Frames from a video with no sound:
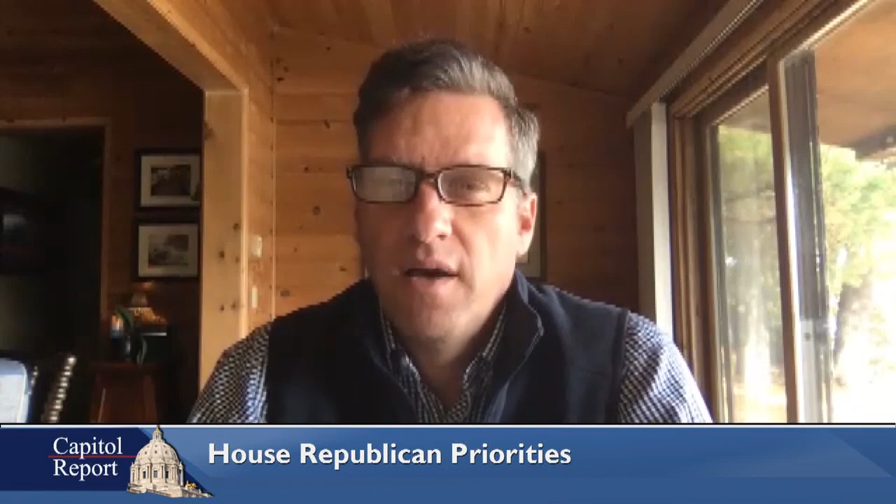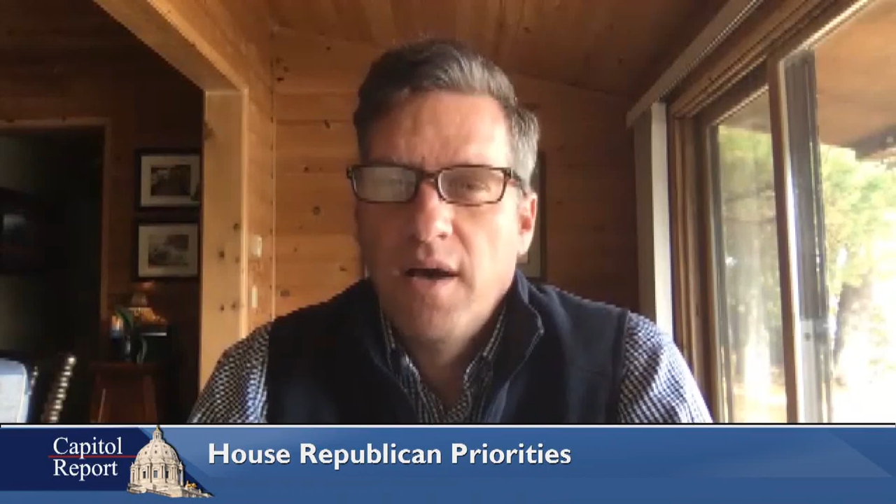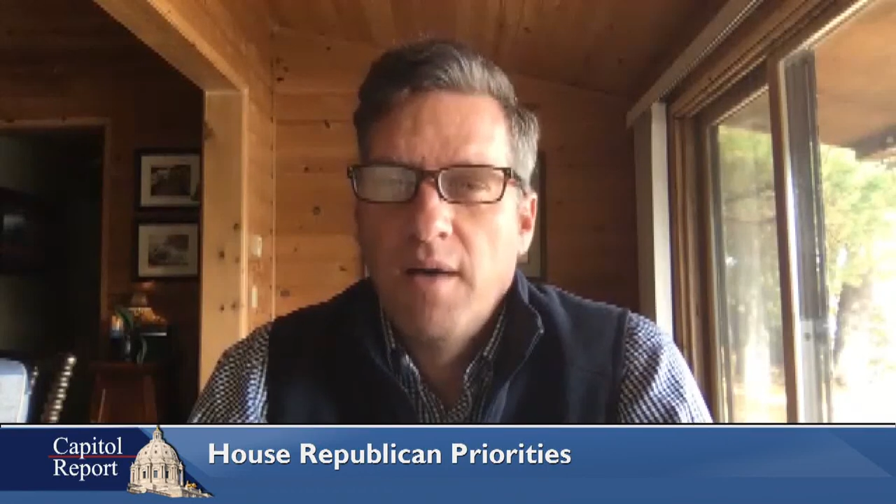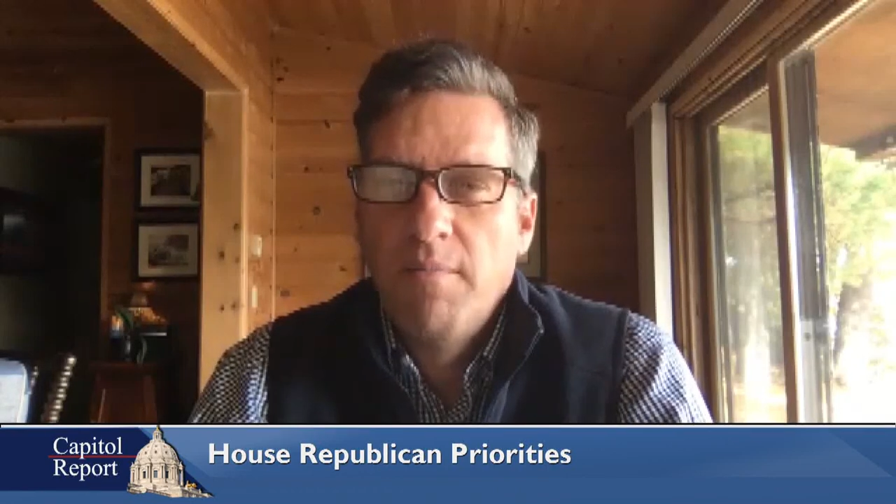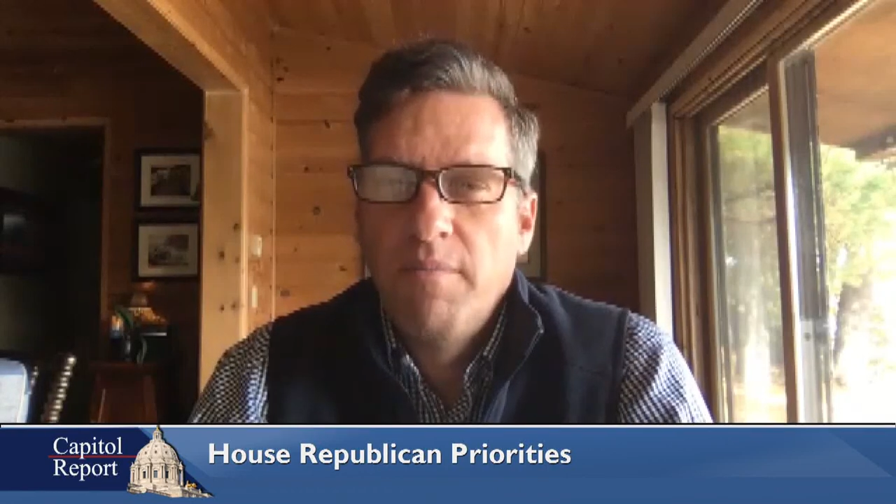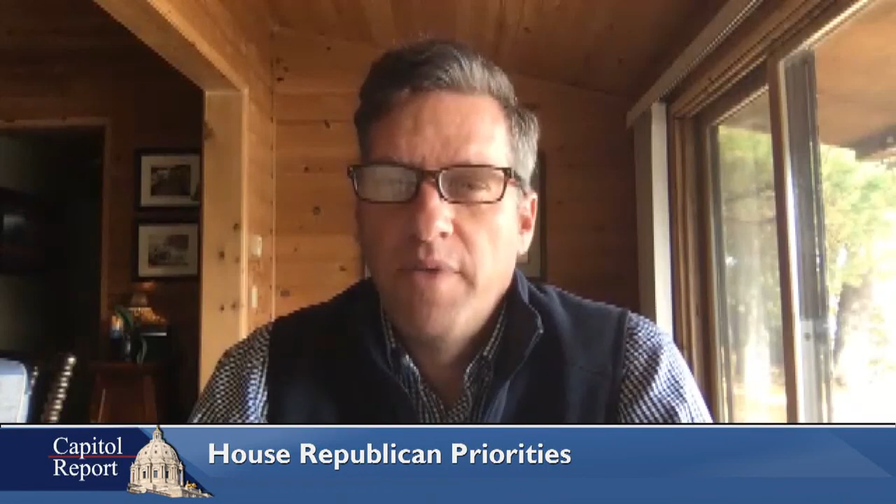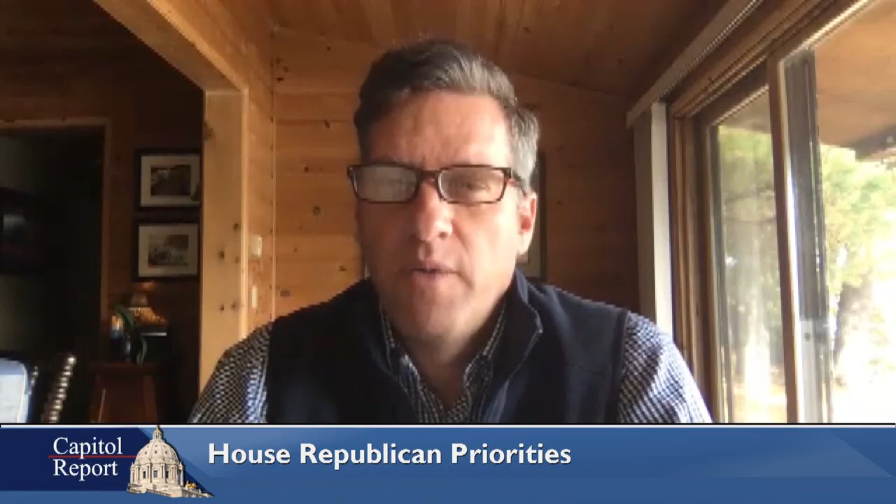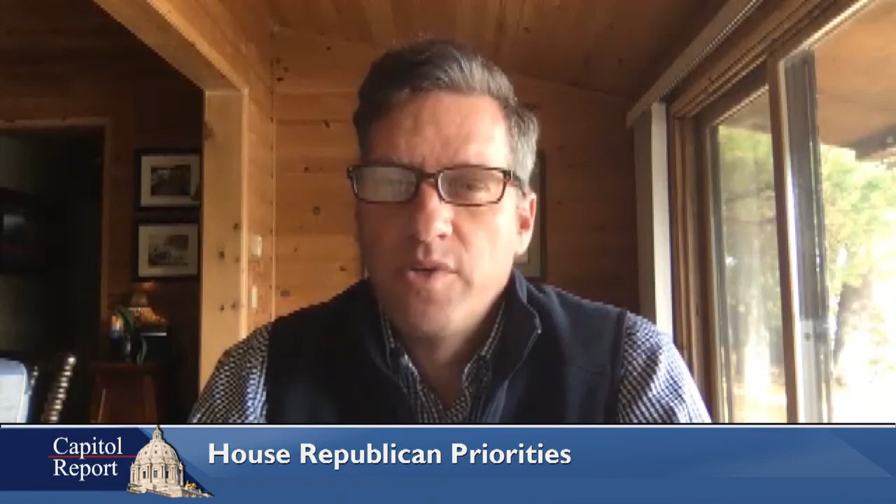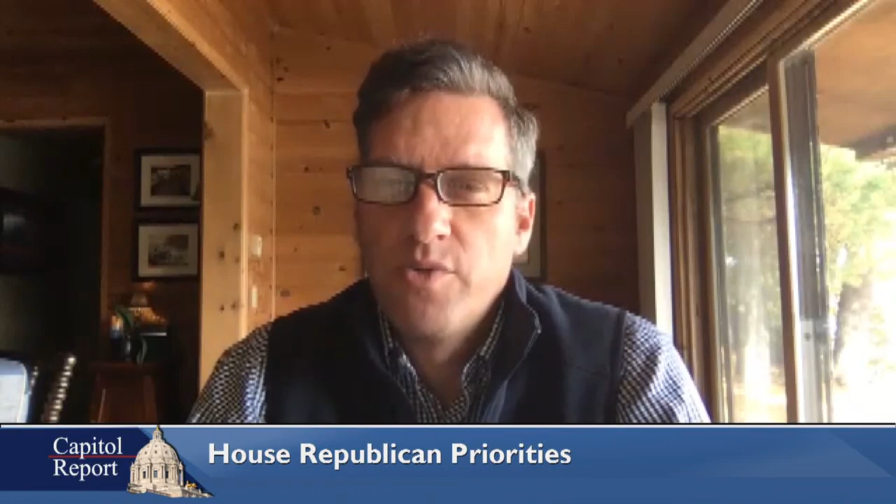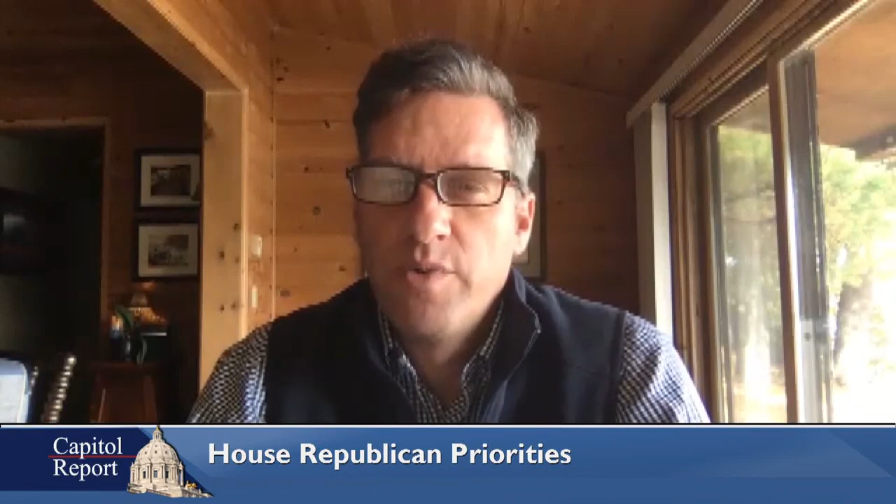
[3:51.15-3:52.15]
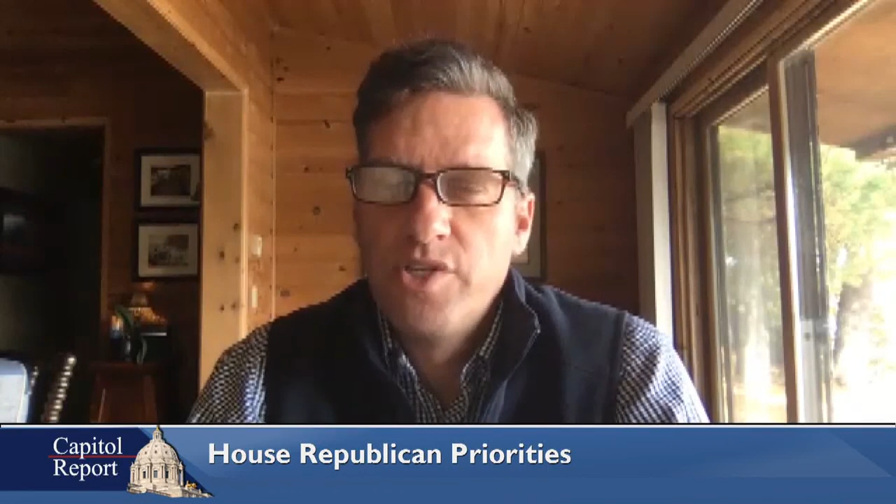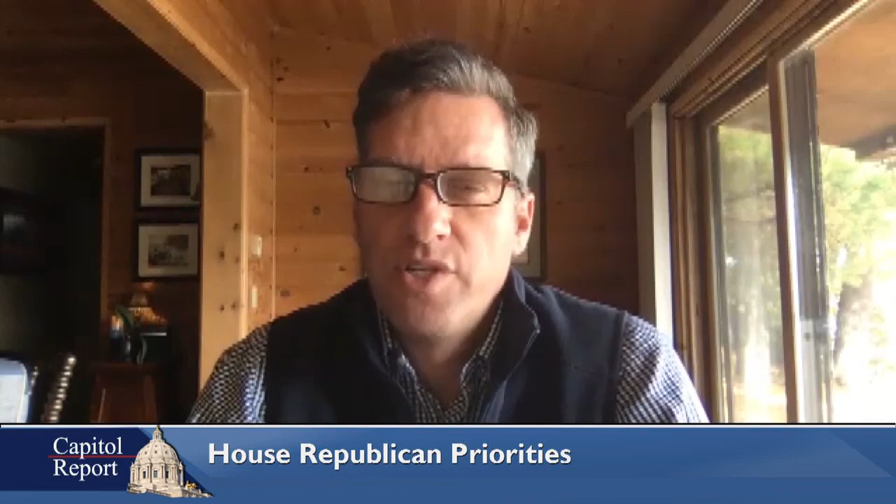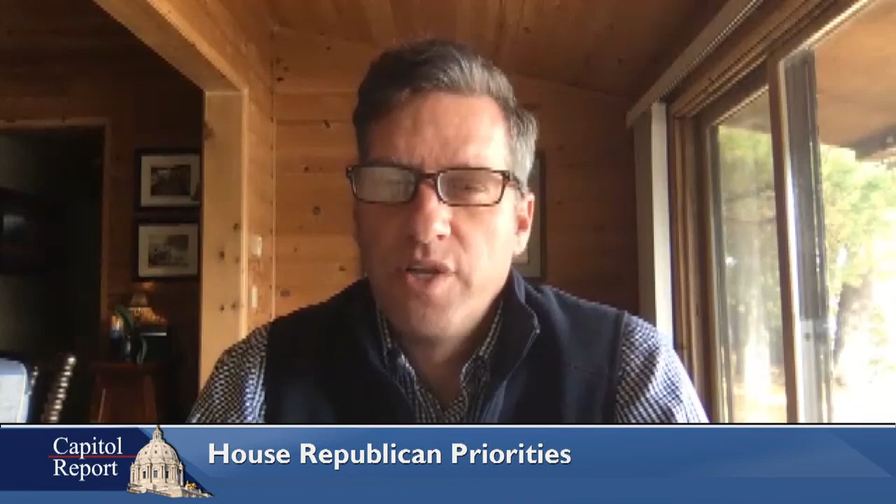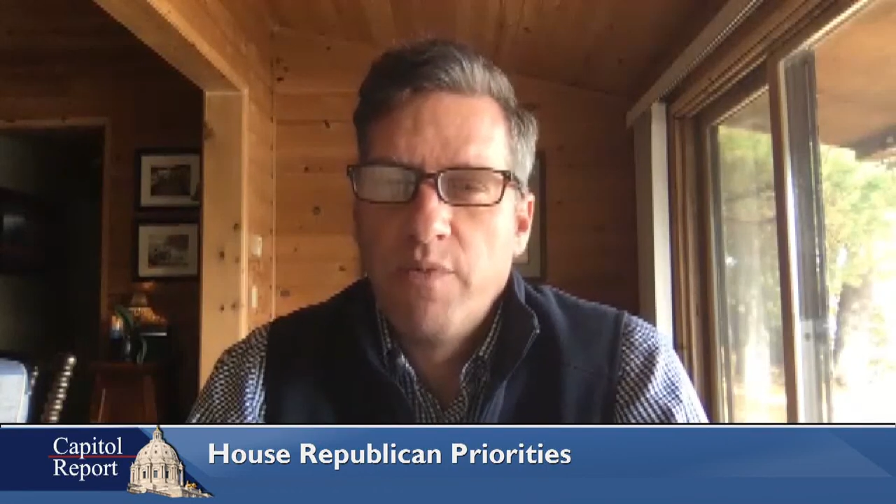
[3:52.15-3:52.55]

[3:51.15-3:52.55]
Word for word: um, that was originally